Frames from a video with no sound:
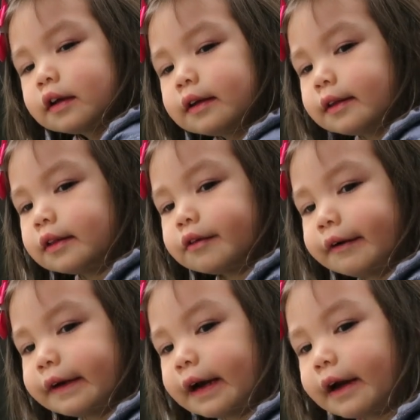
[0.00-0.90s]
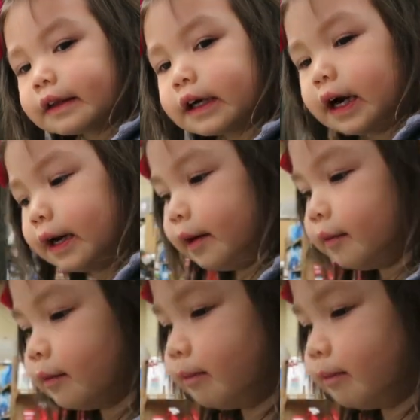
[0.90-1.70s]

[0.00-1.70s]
He's doing nap time.